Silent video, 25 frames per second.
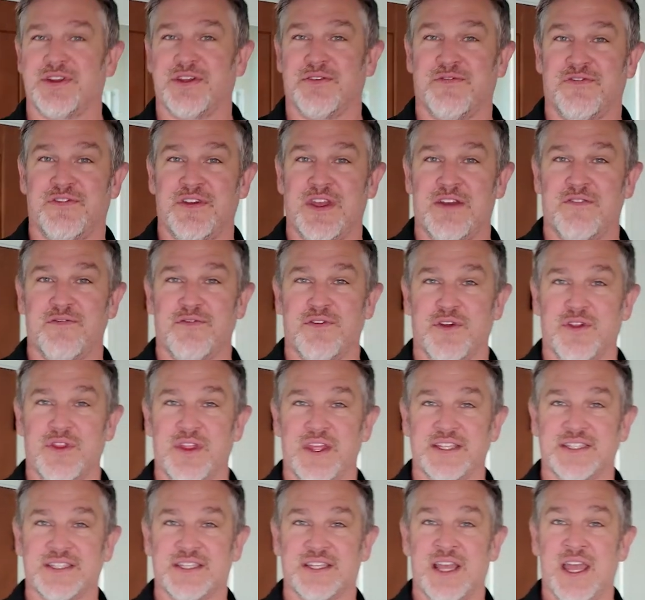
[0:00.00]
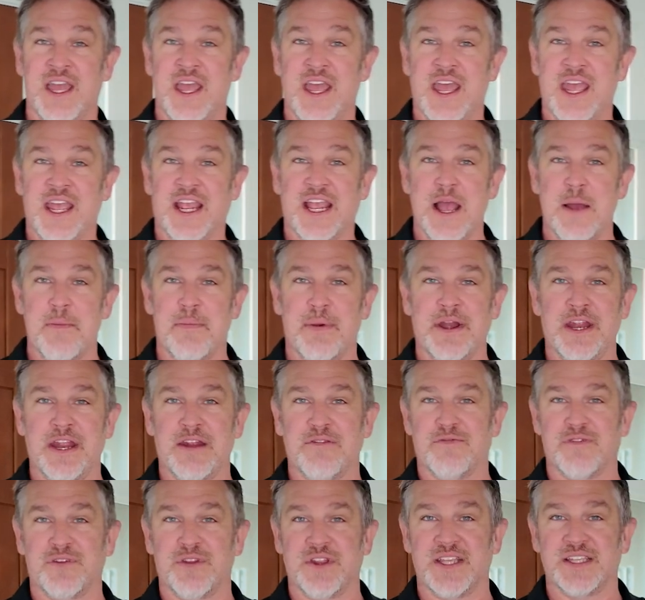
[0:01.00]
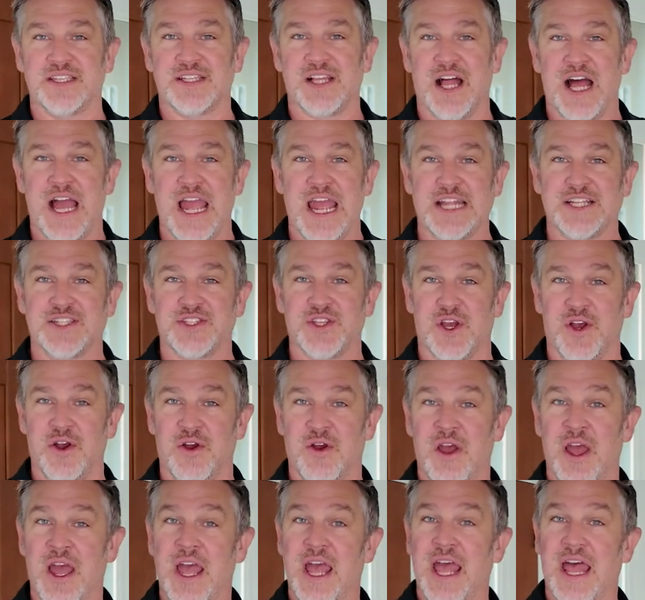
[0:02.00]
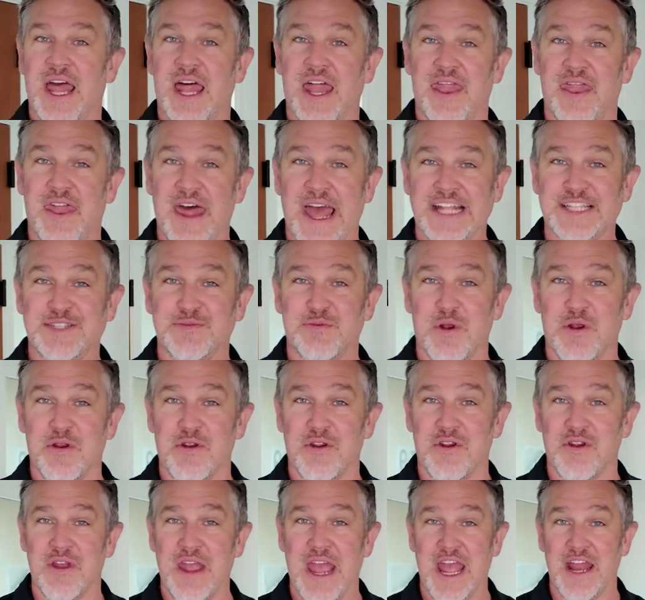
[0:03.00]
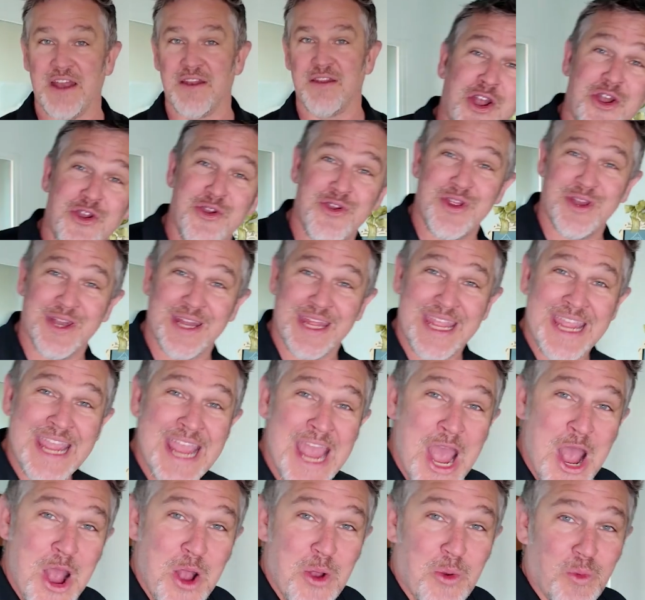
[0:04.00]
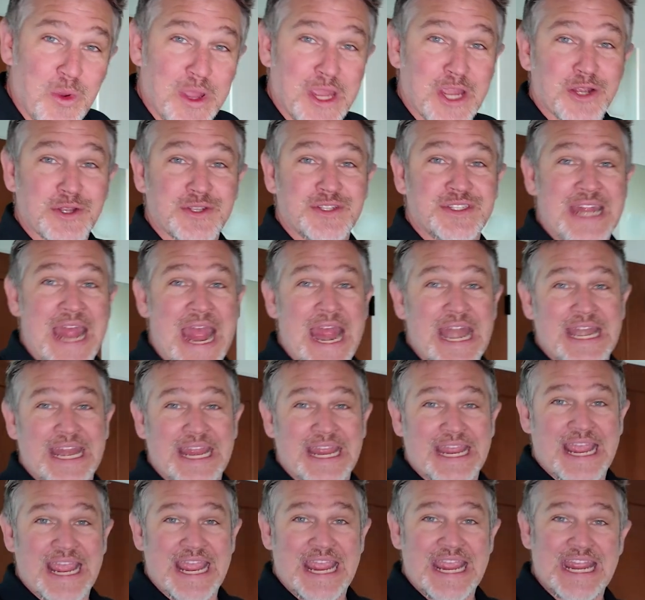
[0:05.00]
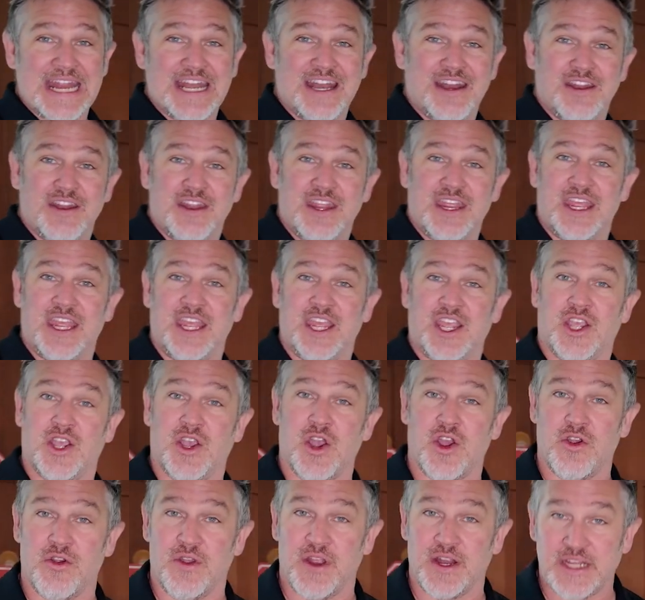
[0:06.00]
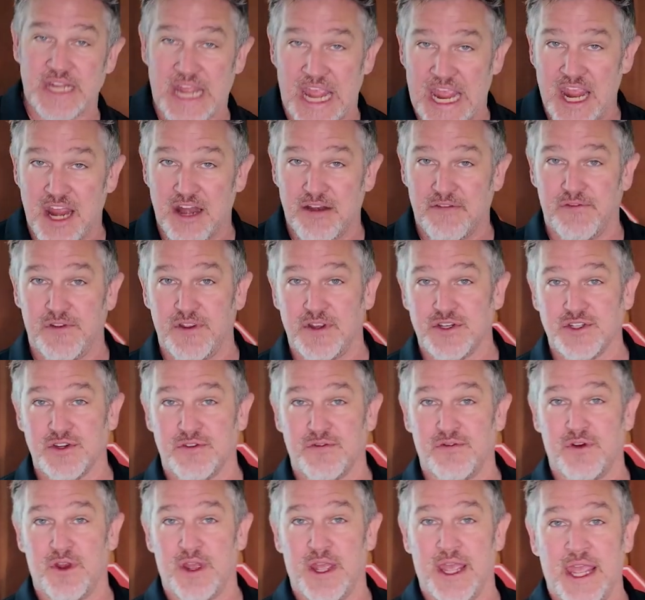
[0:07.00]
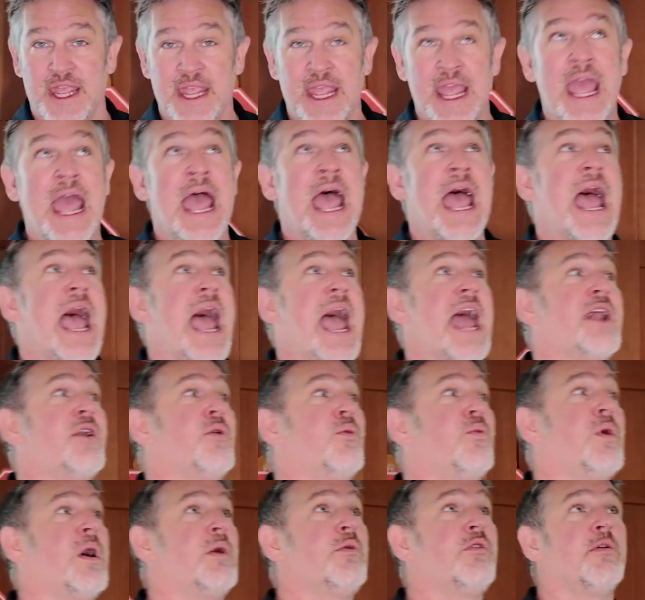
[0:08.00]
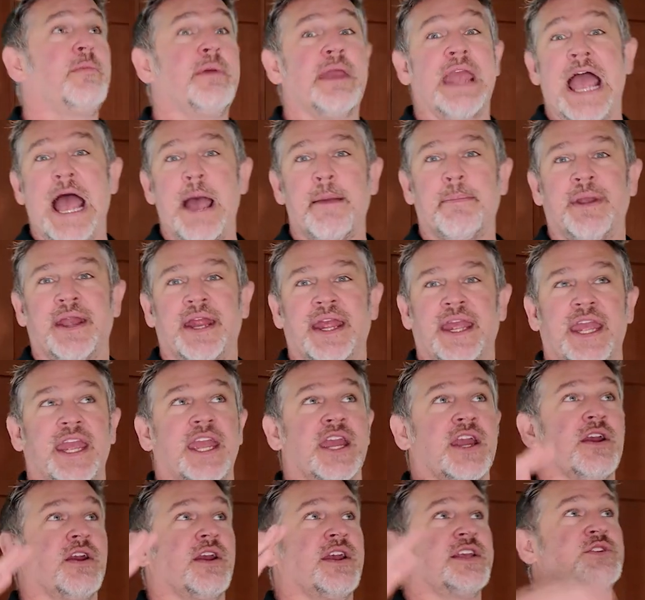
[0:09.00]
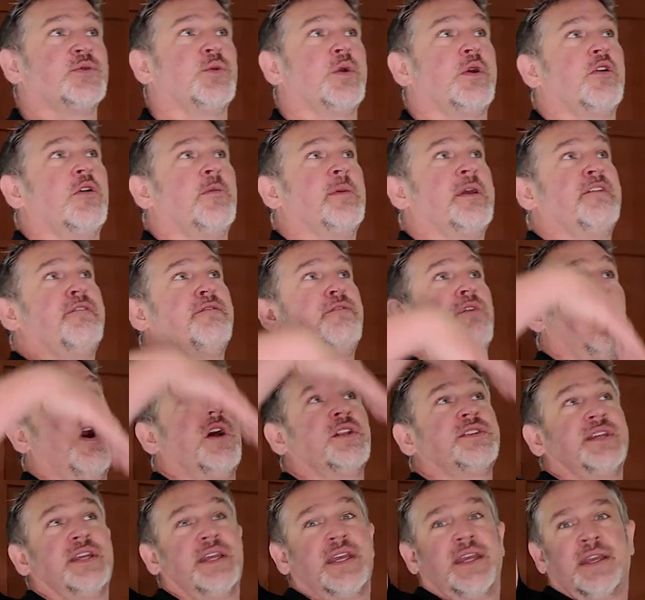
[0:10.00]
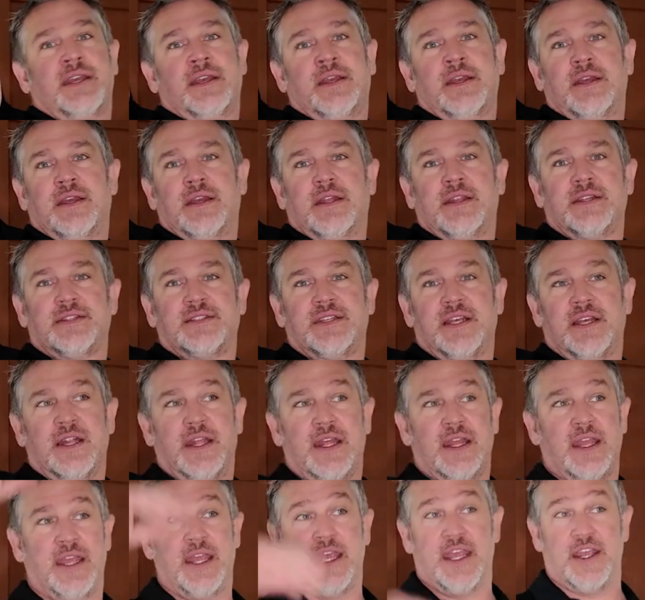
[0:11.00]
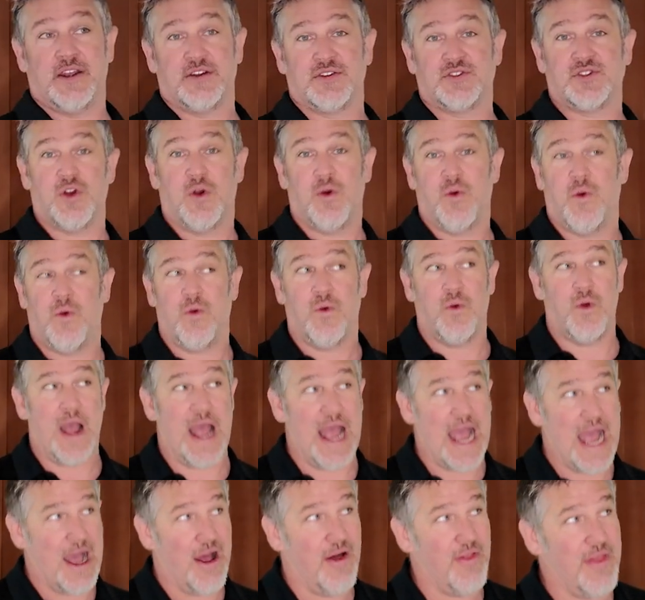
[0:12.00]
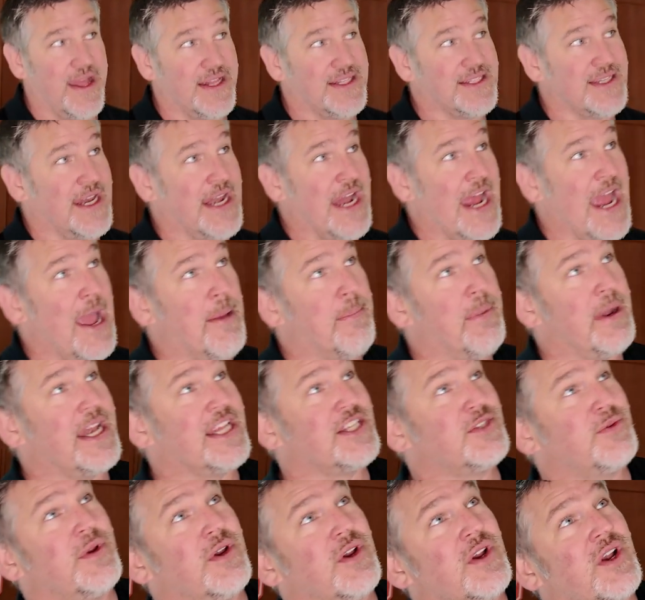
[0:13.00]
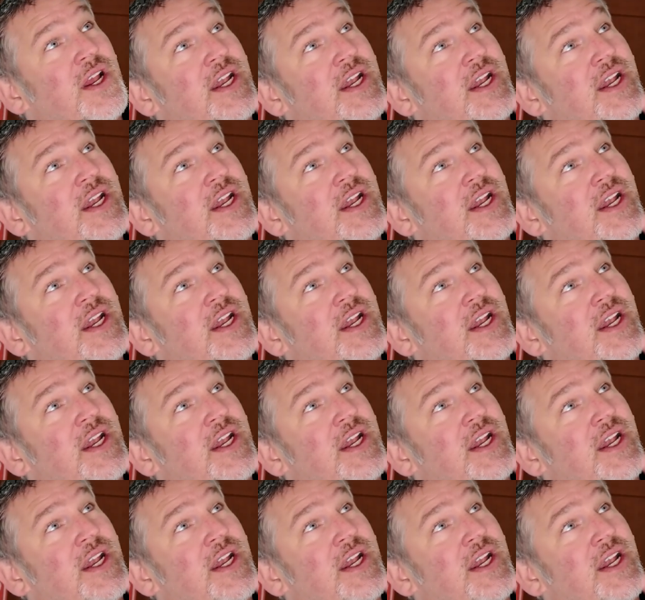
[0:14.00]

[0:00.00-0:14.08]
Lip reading: to fit for this company and for these clients. So that's where we're at. Currently, we are standing in the current and future foyer, and what will be happening here is we will be vaulting the ceiling here. So how that's gonna happen is we are